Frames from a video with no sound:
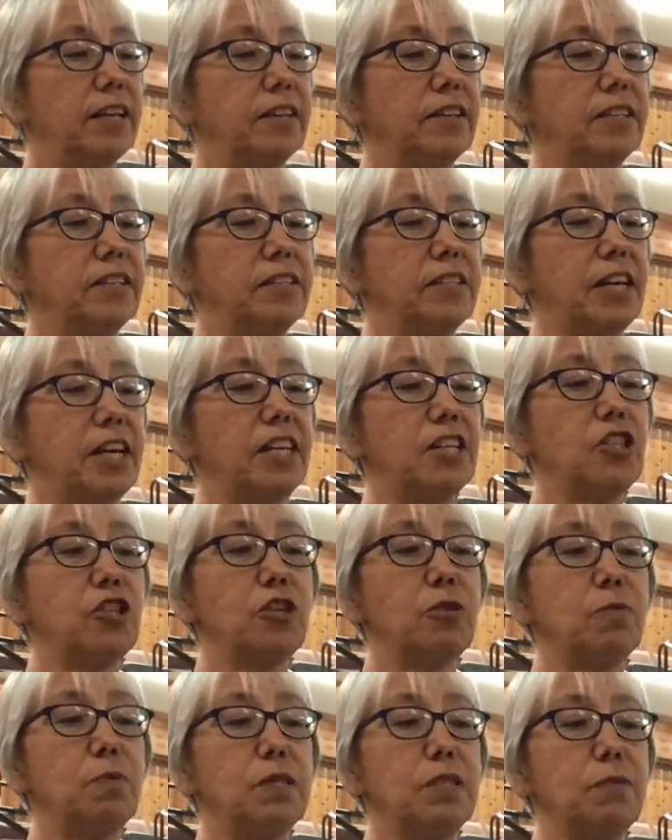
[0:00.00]
The day
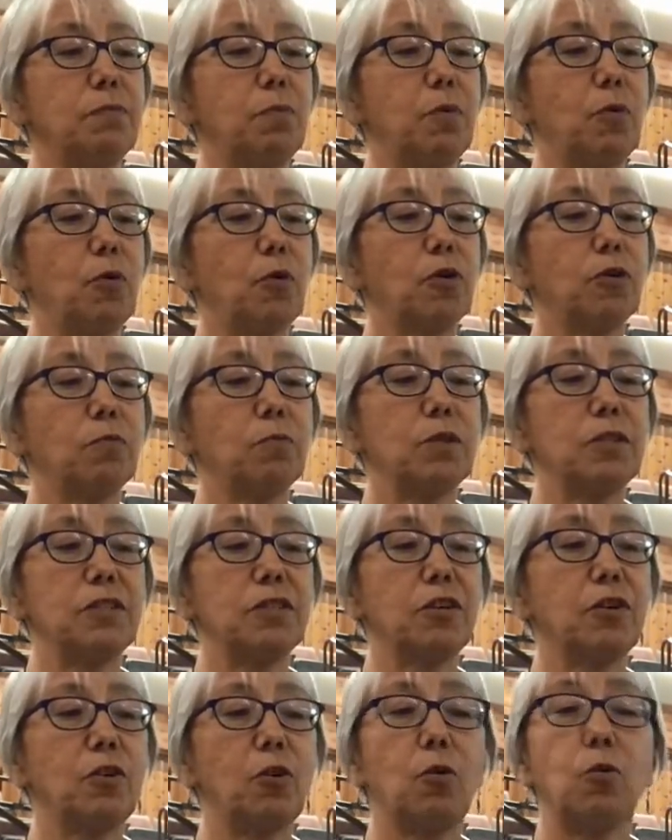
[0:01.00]
she was born
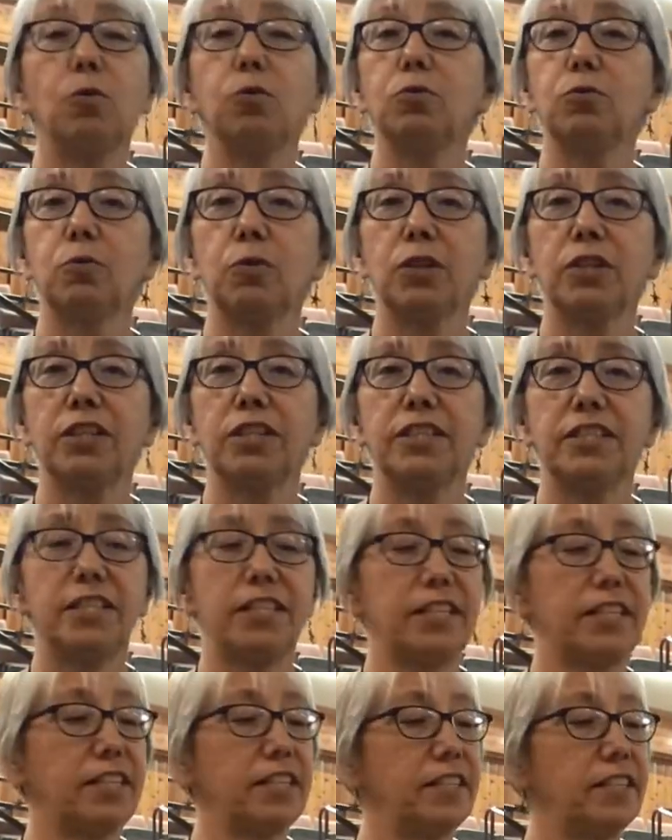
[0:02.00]
was a cold one
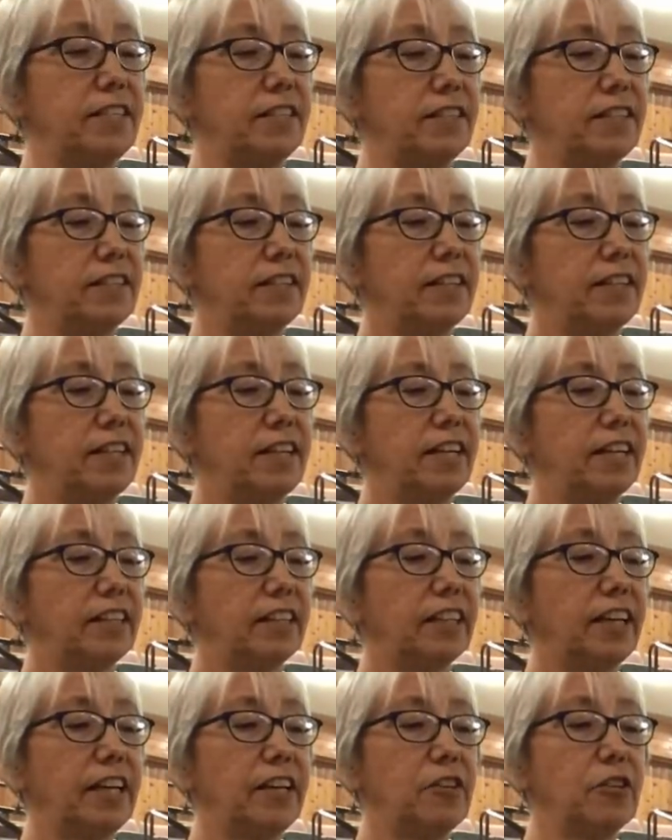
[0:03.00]
indeed.
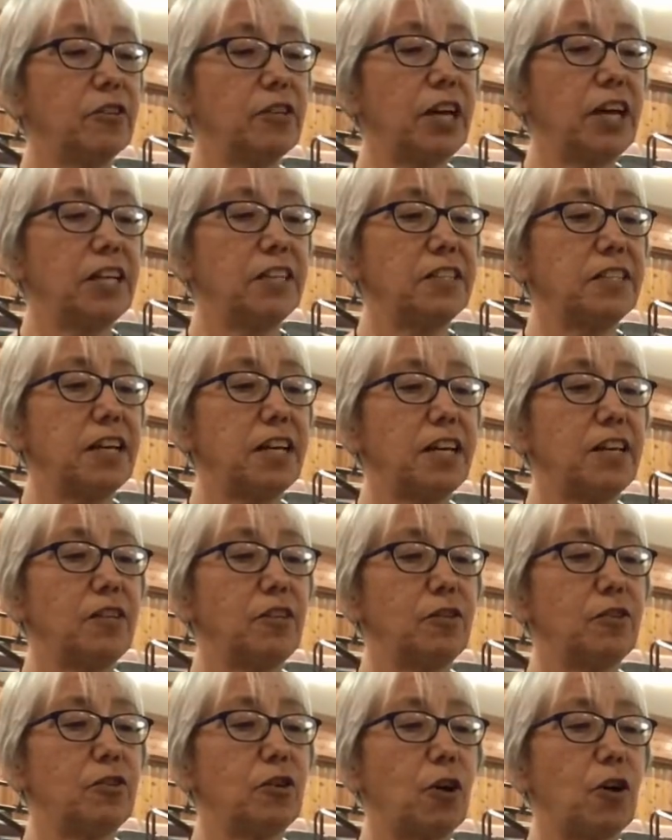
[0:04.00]
Later that day,
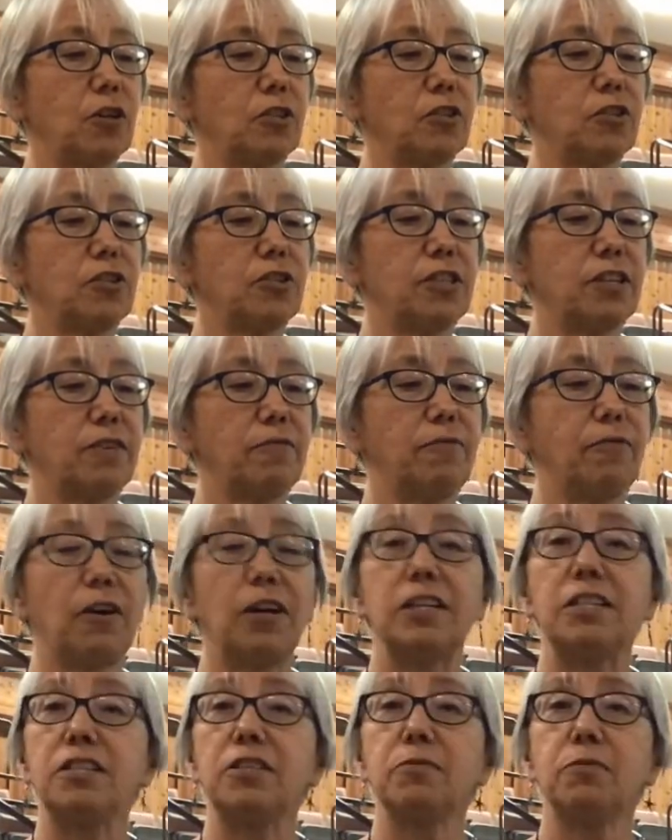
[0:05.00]
the doctor's
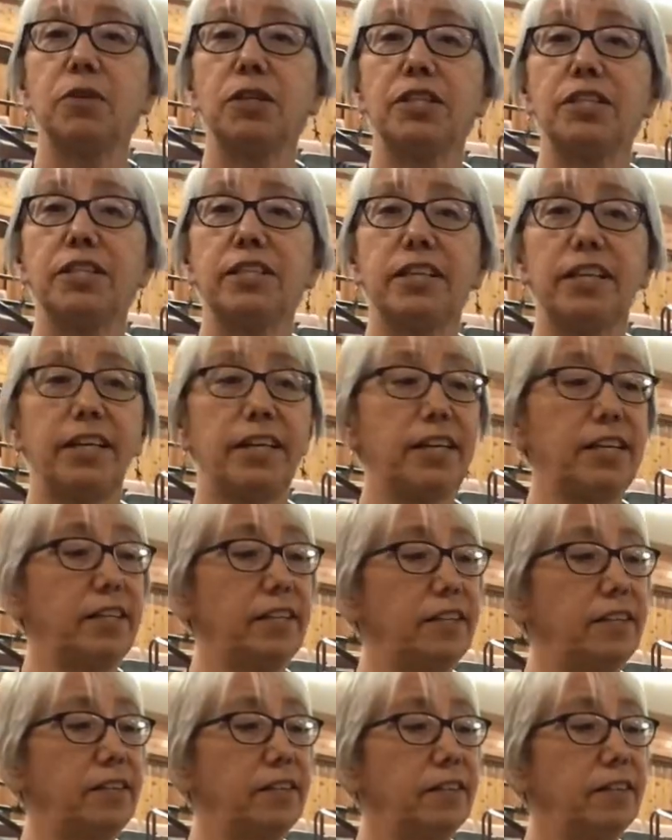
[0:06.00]
advice we did
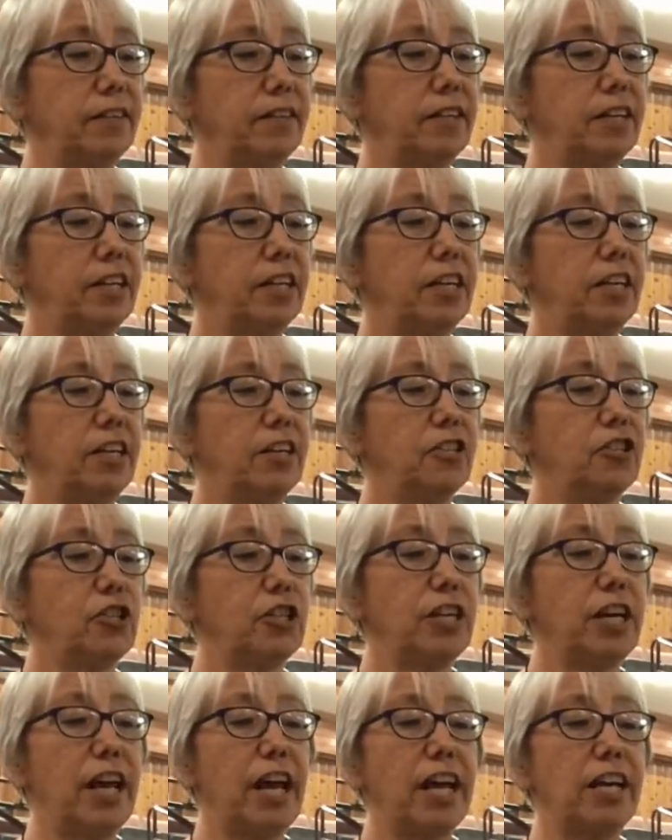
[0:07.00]
heed.
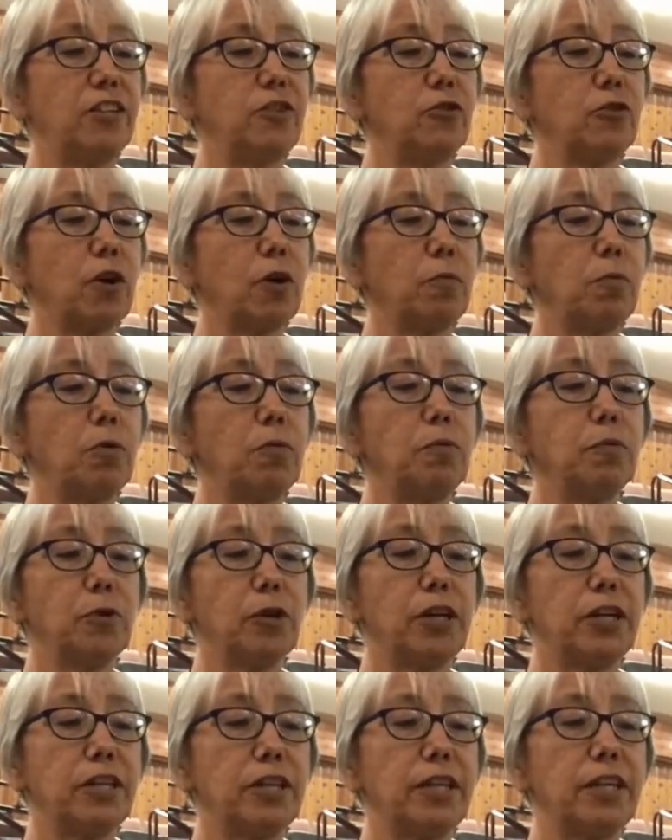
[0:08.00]
She had trouble
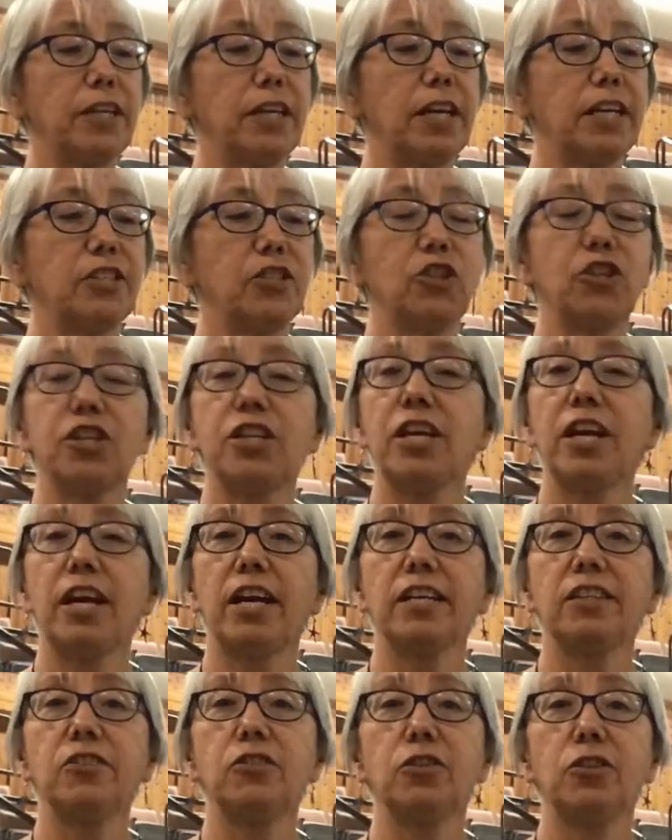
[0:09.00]
breathing and she
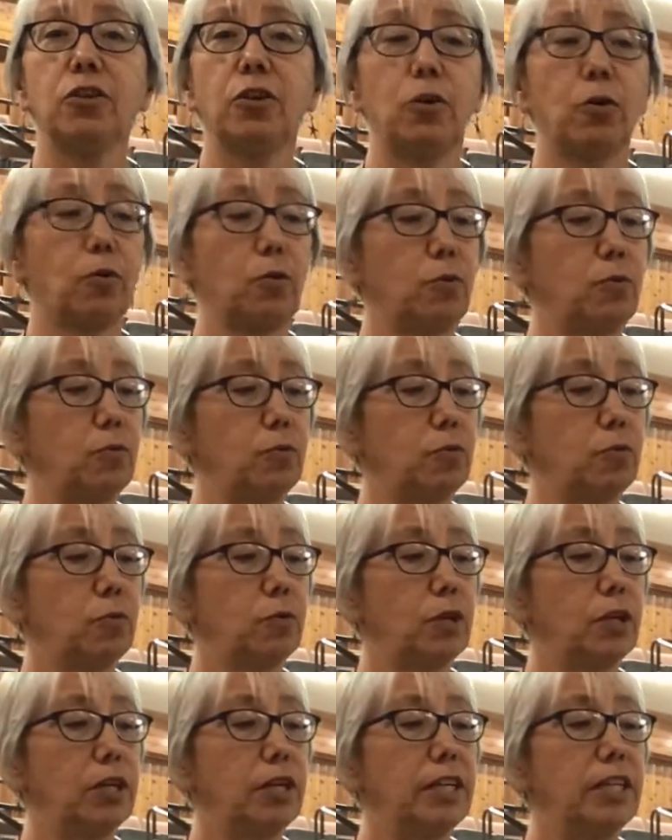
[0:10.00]
had to go
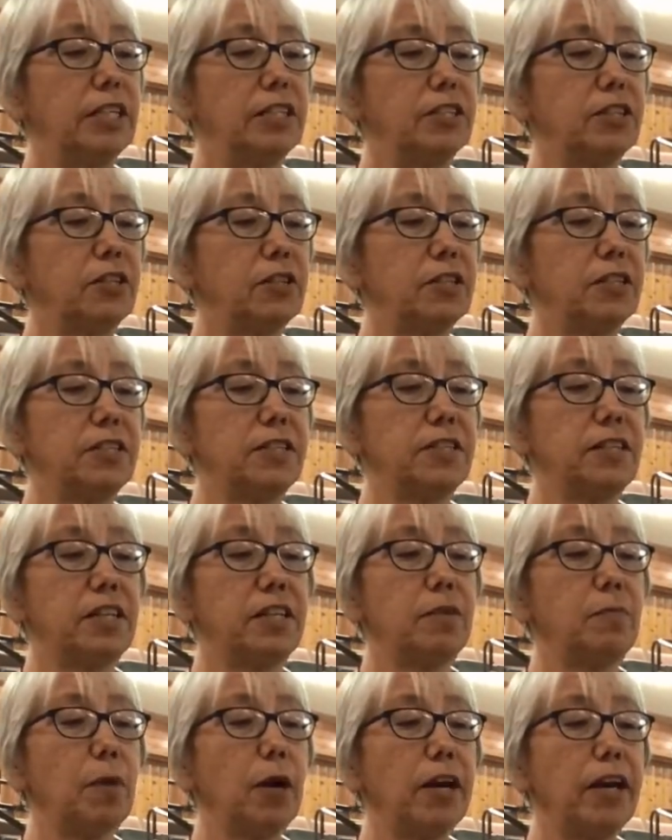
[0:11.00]
to the
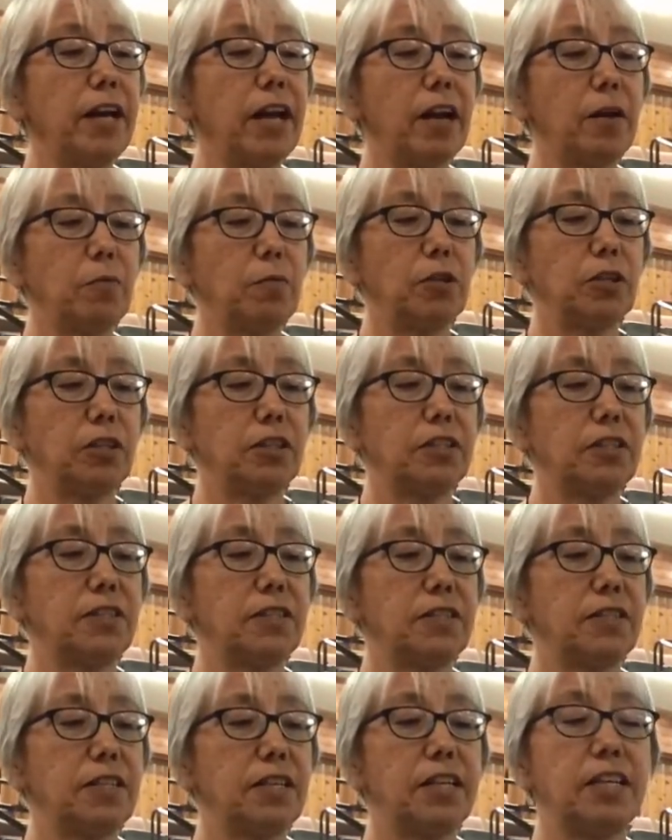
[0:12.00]
city by
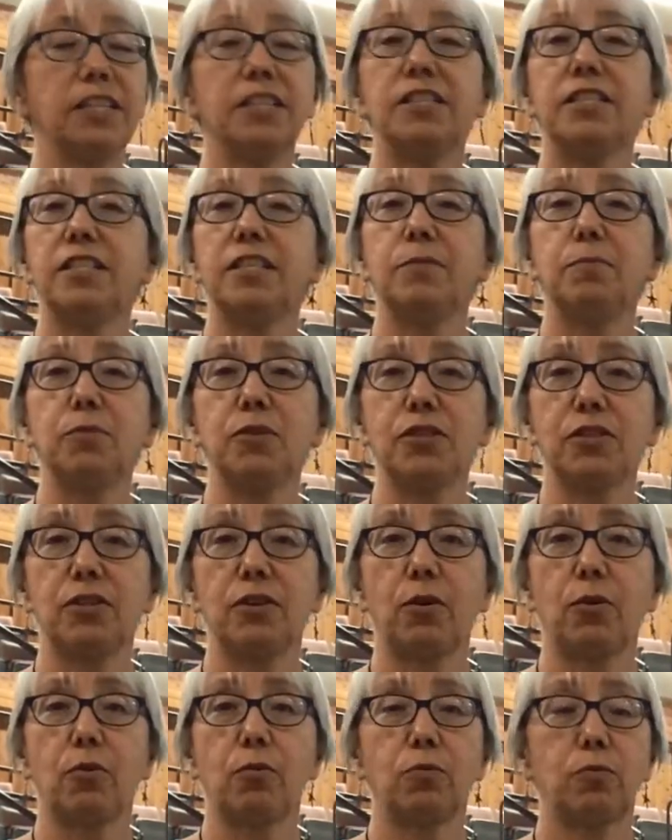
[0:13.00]
ambulance in deep
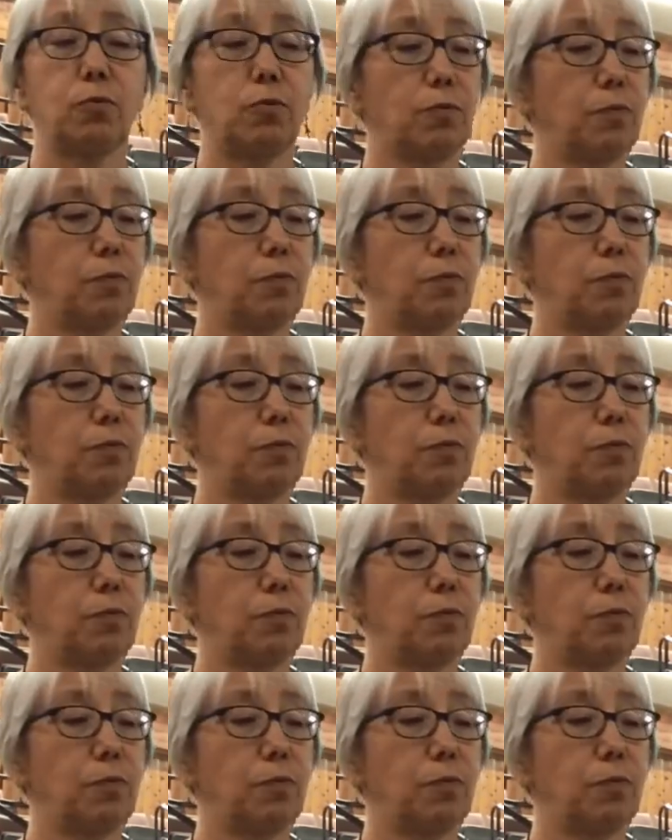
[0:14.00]
snow.